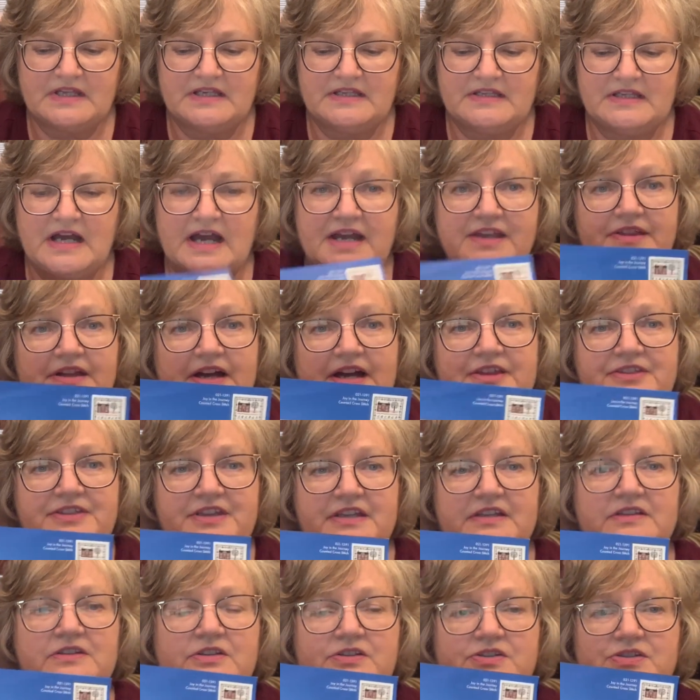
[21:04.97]
I
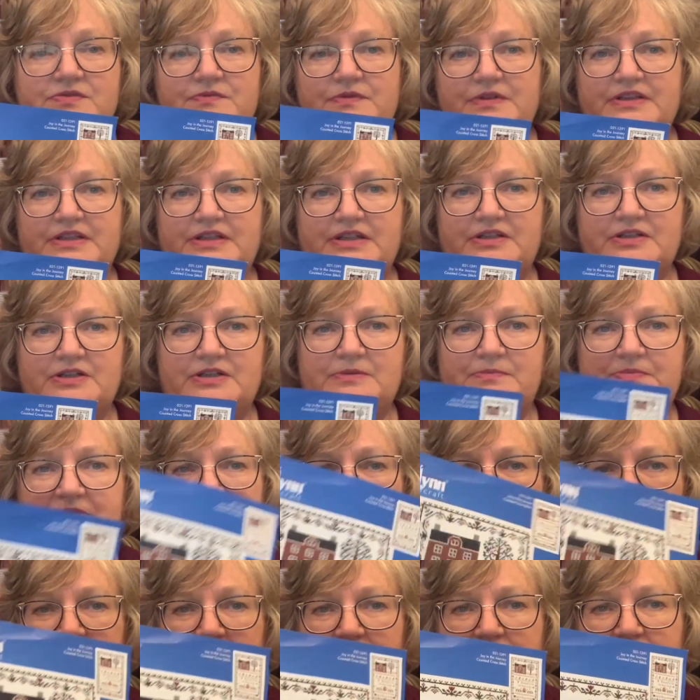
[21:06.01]
think it looks really good, but
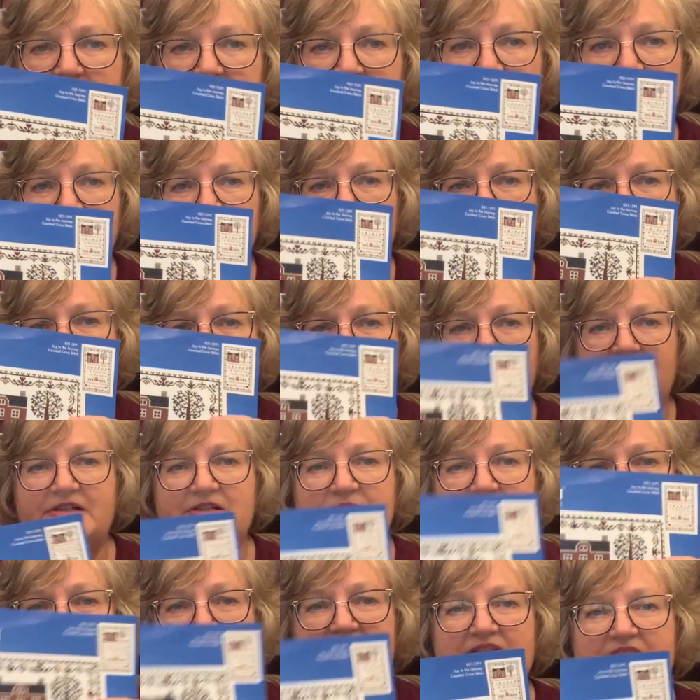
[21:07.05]
if you were
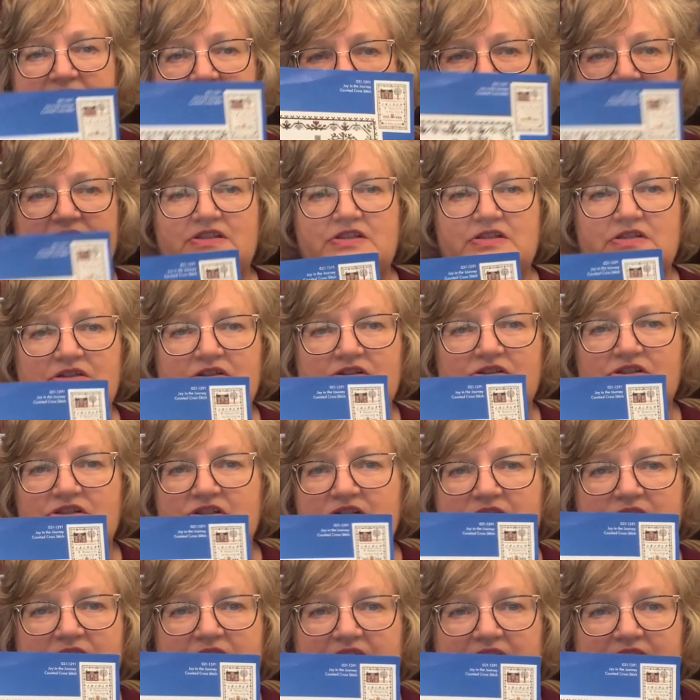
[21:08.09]
expecting it to look
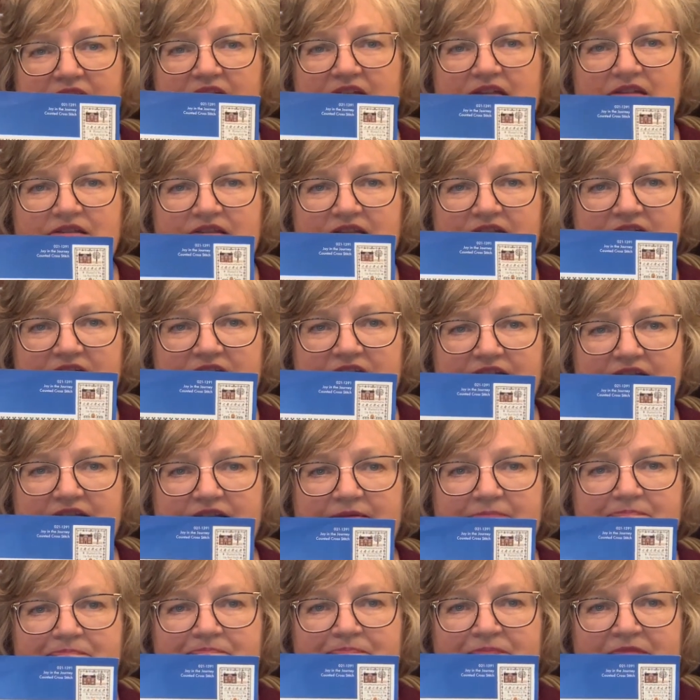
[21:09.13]
just like this, it
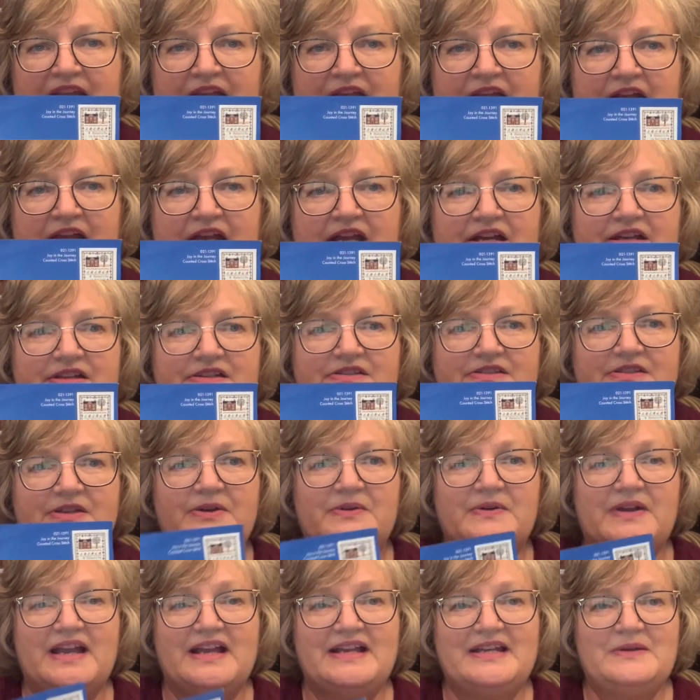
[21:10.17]
doesn't.
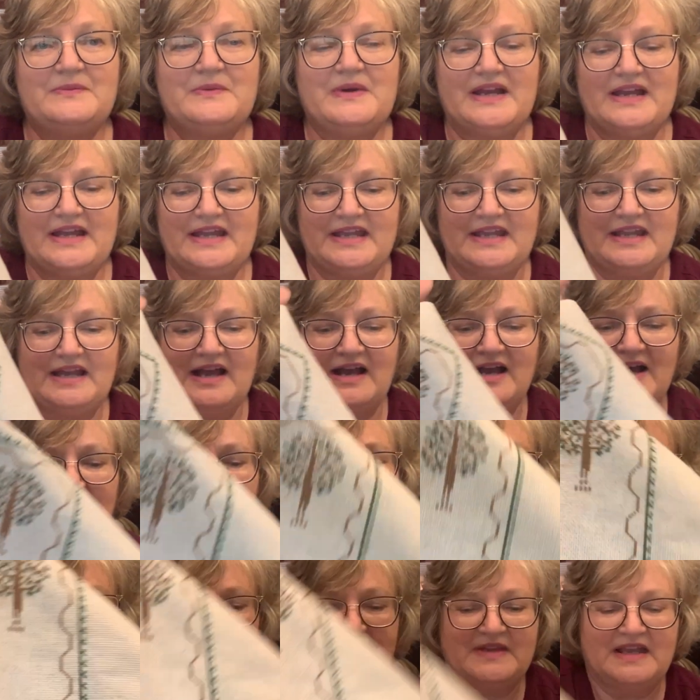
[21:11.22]
So anyway,
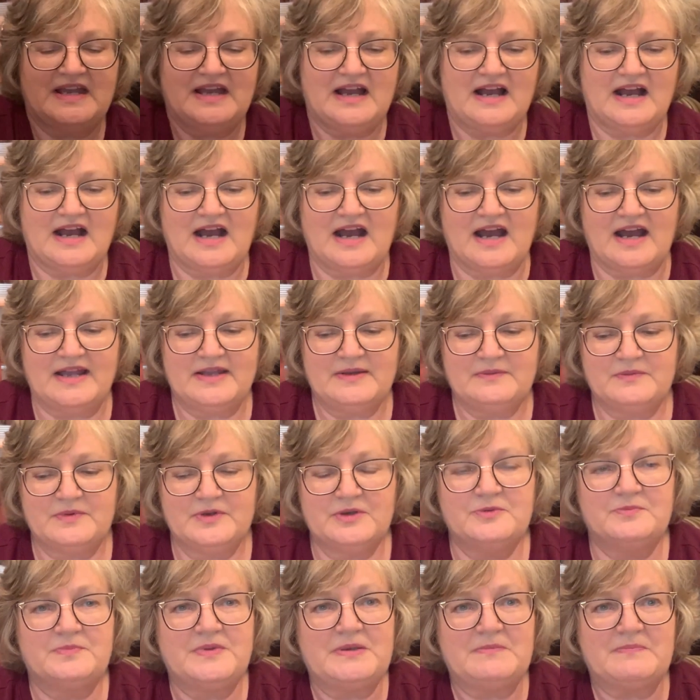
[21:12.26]
I
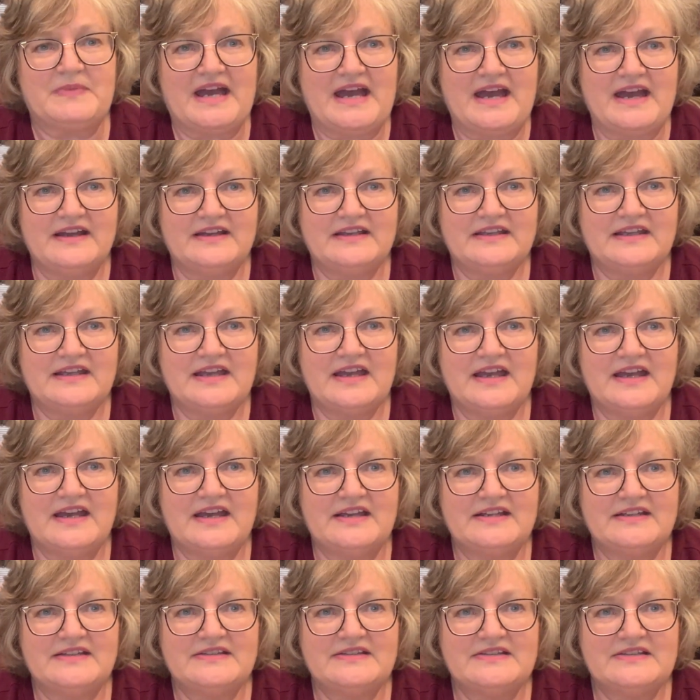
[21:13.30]
will be back
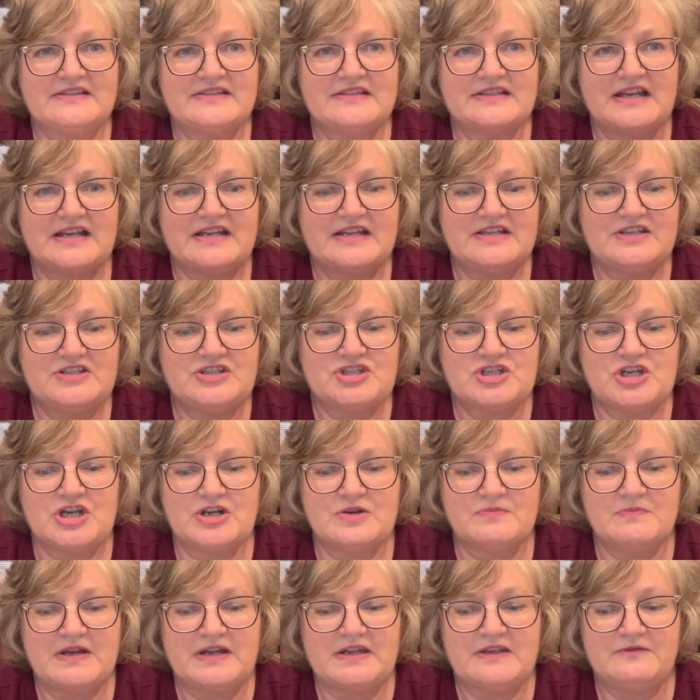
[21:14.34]
and
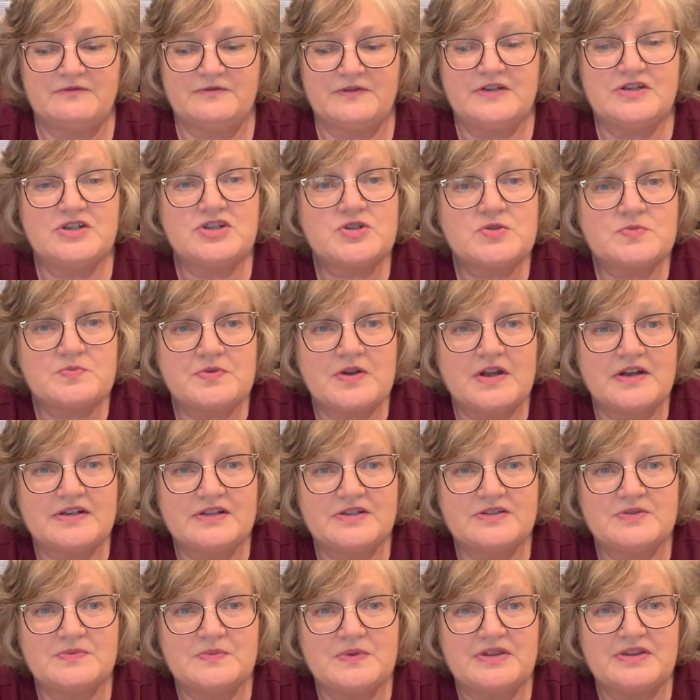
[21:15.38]
share my finished
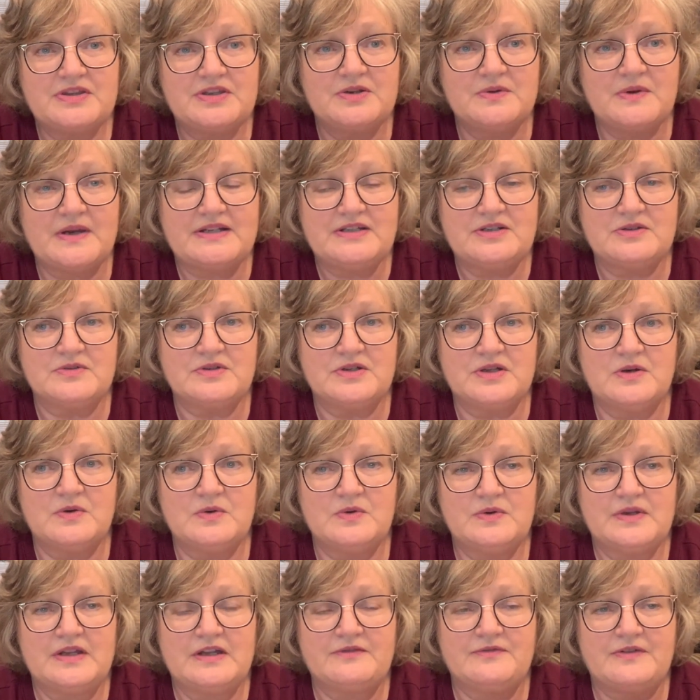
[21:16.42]
product with you. I don't
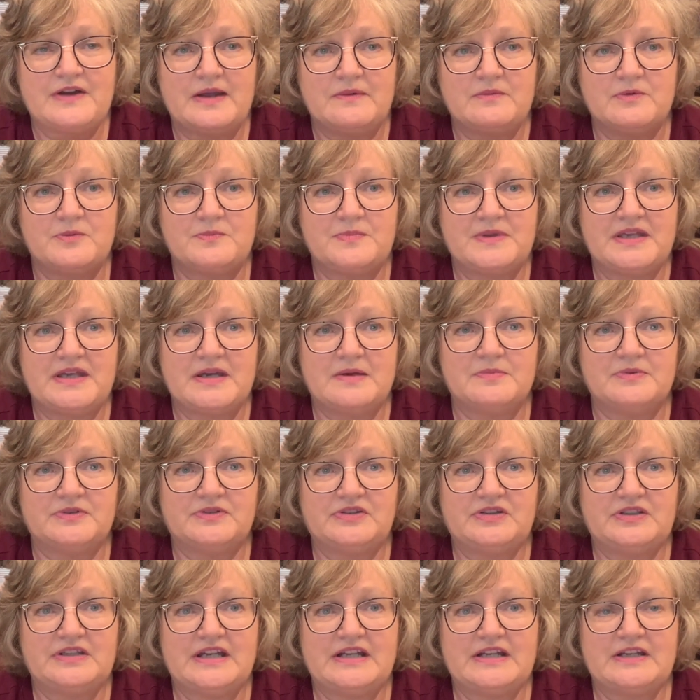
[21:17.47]
know if I will be able
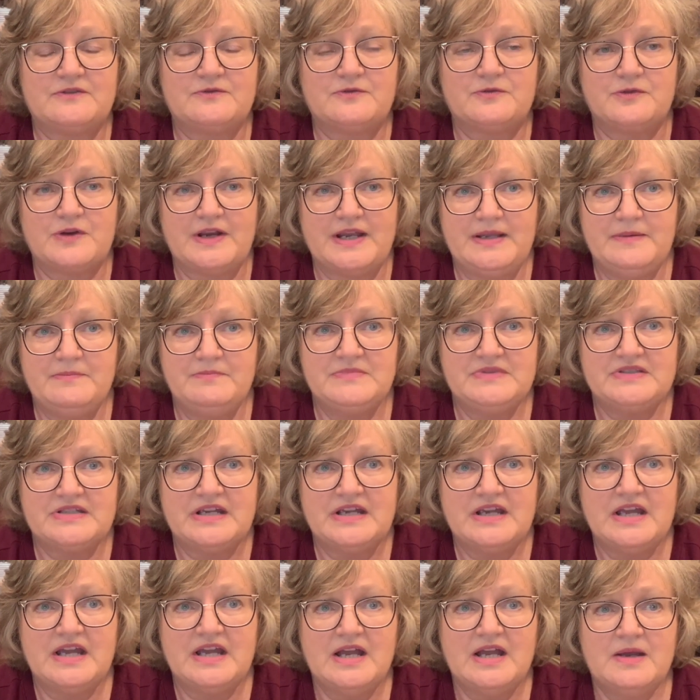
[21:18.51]
to get it framed
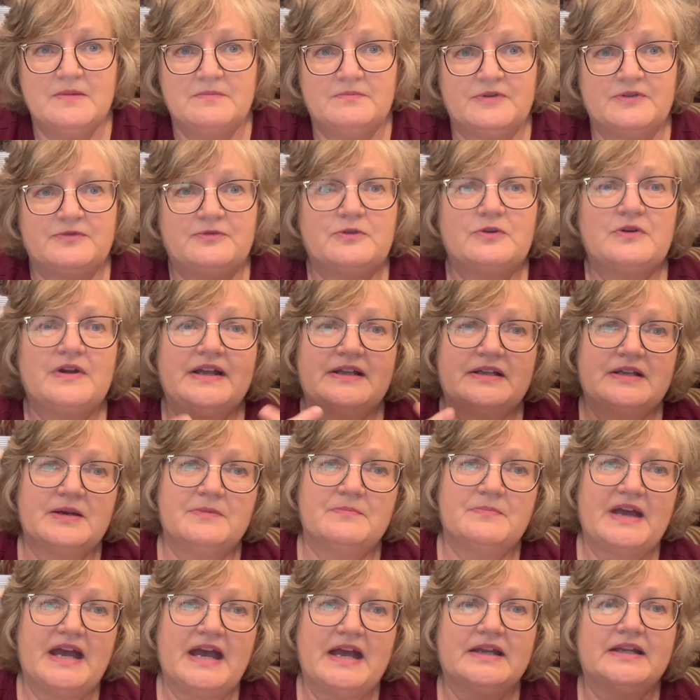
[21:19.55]
before I
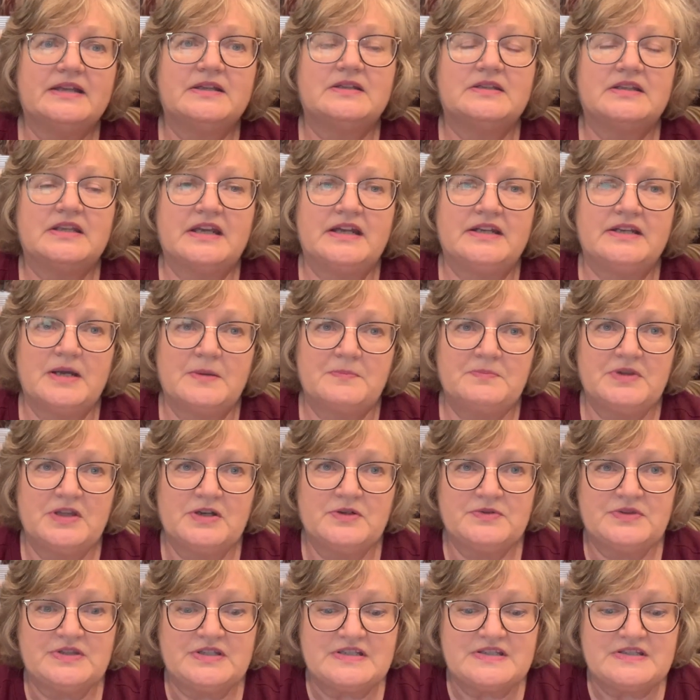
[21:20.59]
come back and
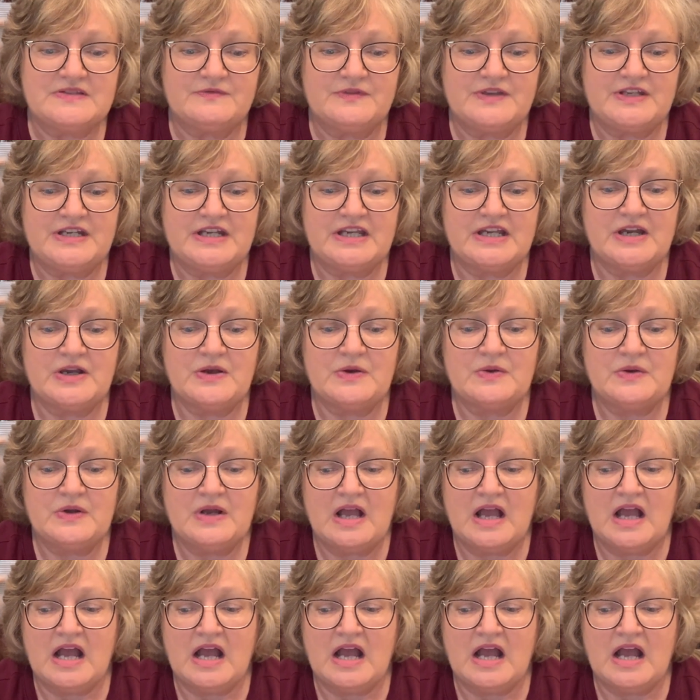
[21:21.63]
upload this video,